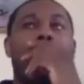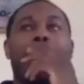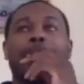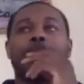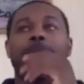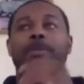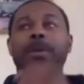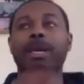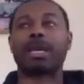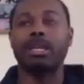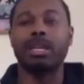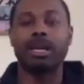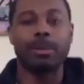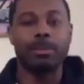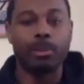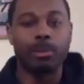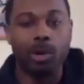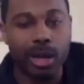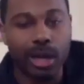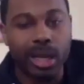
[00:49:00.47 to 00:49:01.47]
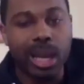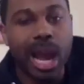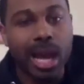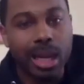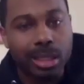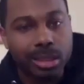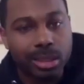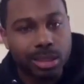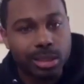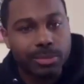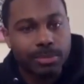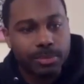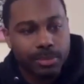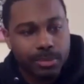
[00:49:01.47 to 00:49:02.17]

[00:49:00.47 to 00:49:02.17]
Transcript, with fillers: I had to pick it up more in college.